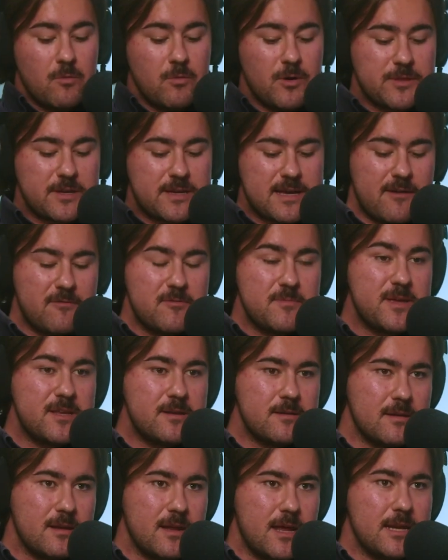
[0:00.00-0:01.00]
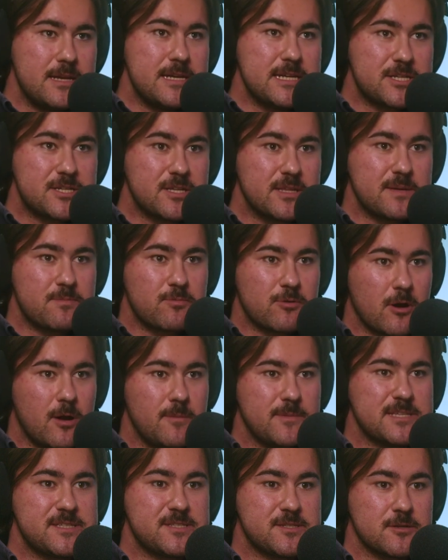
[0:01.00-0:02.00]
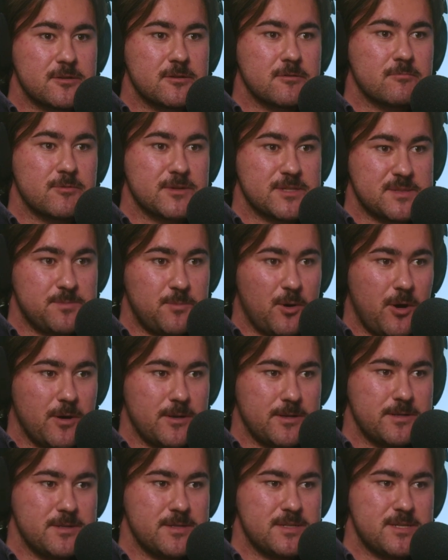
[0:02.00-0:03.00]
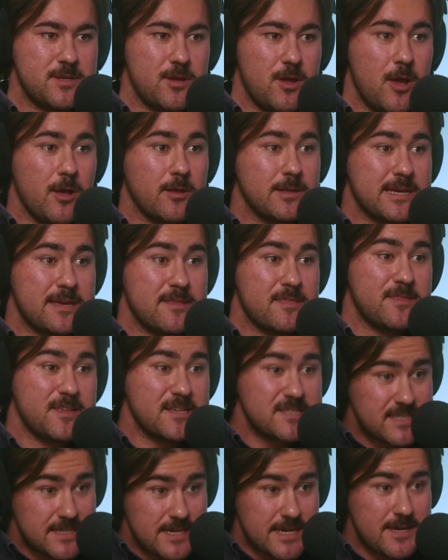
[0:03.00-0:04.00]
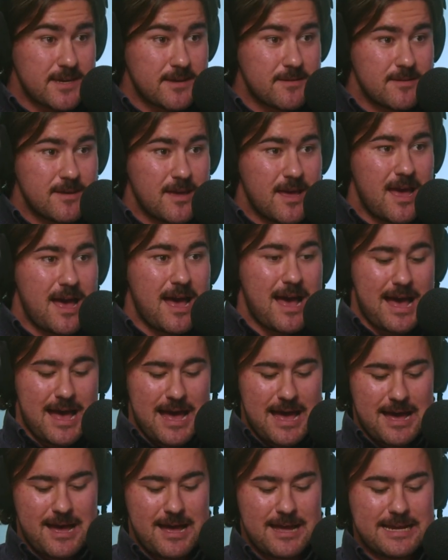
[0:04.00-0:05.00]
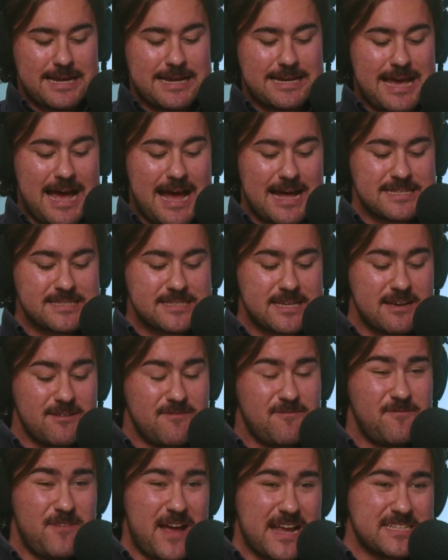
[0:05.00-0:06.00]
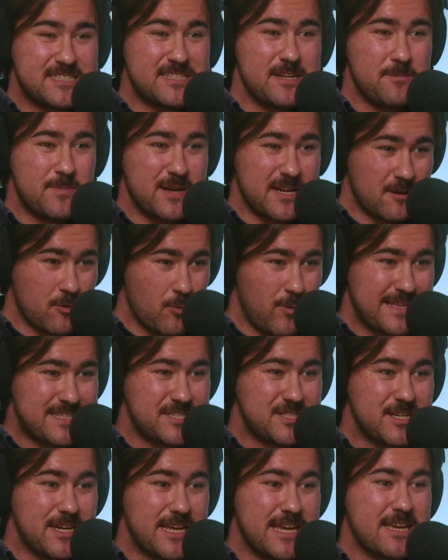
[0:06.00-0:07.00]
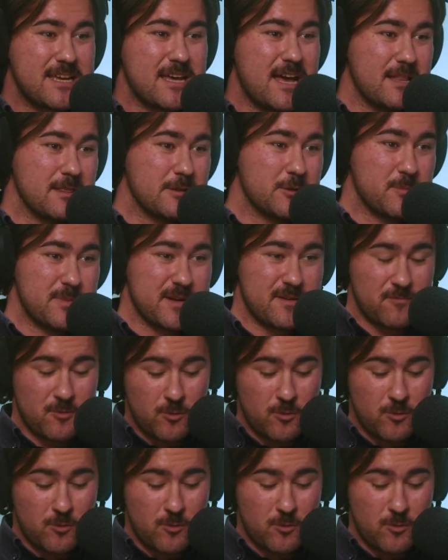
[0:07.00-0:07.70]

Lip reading: Well, the government initially promised to respond earlier this year. It has faced a bit of questioning, a little bit